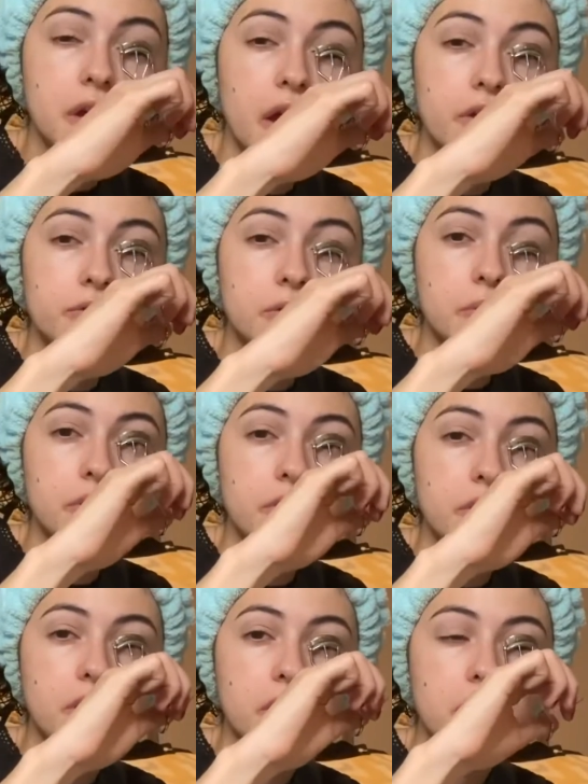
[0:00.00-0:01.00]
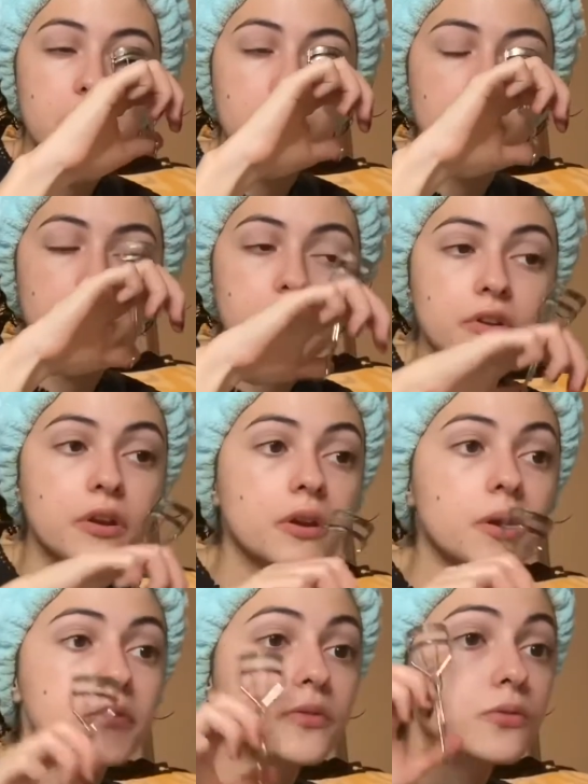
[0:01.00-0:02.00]
high school with a girl who showed
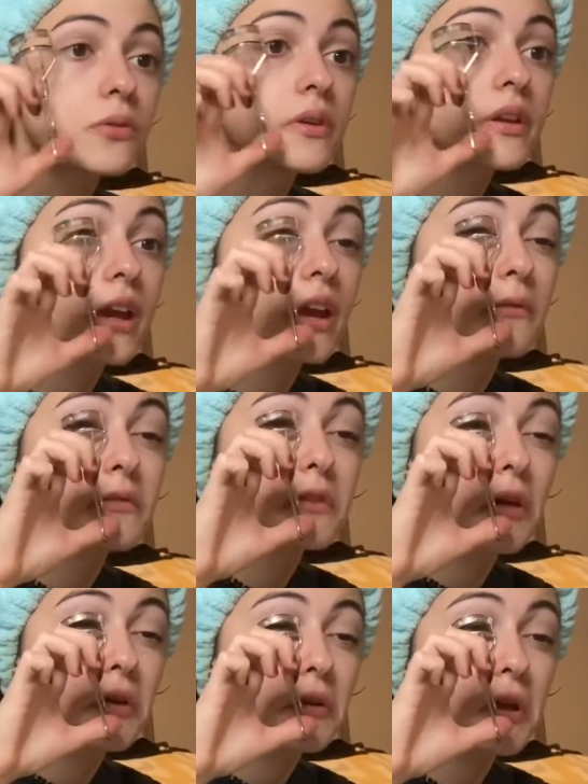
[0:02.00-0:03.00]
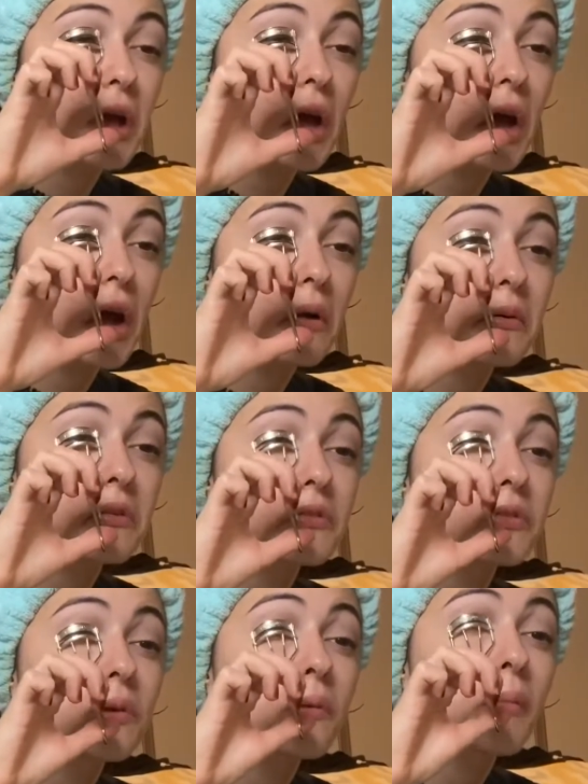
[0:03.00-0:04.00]
up to school one day and was like, yeah, I was
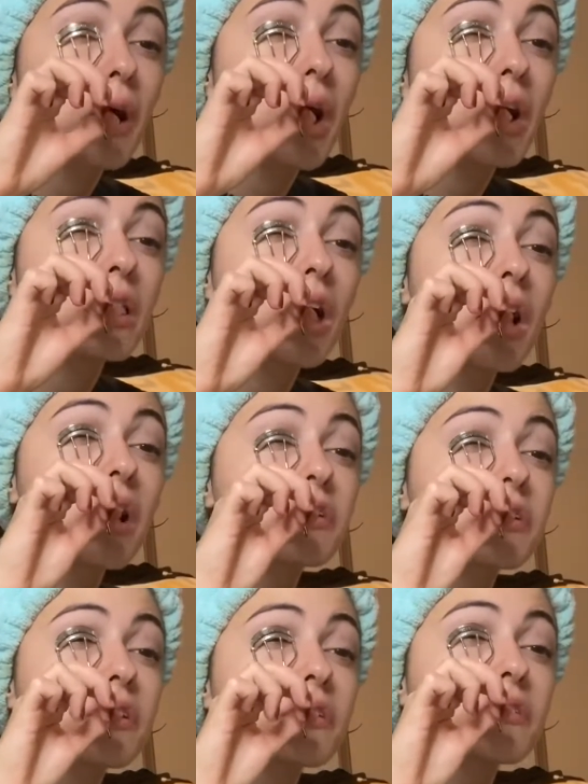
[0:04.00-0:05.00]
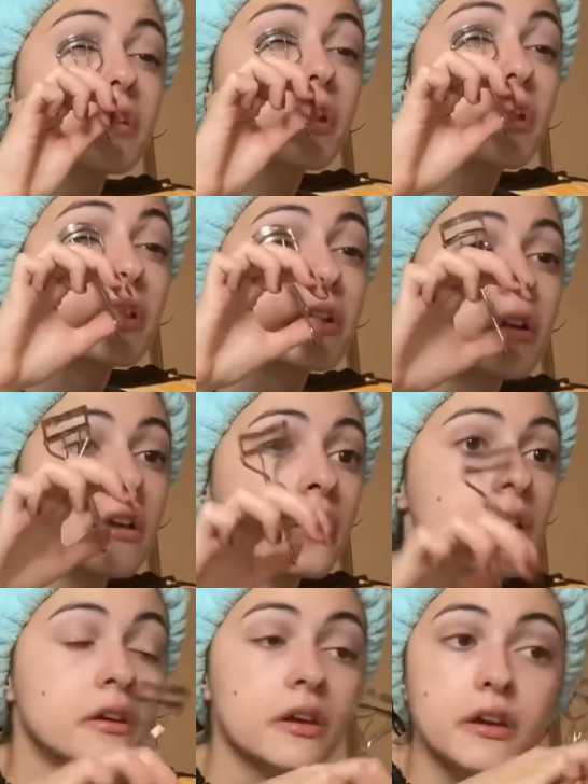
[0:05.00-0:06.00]
doing my eyelashes and
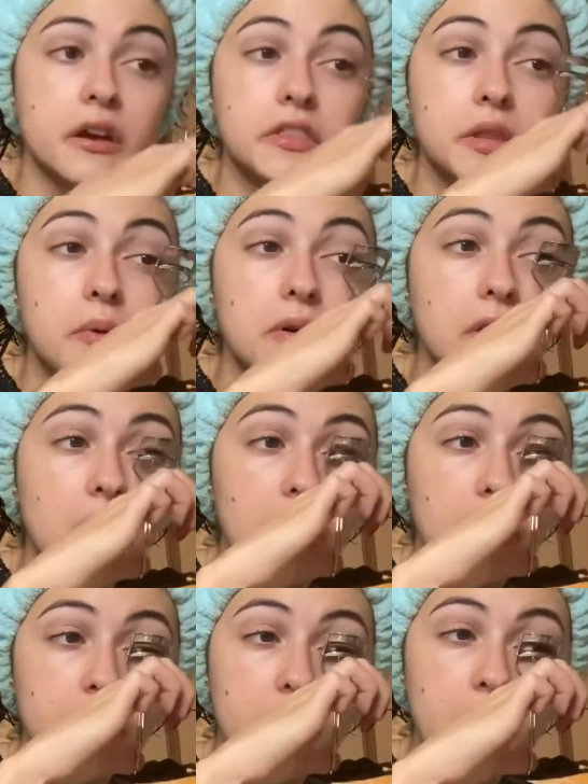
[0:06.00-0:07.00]
cut them all off, and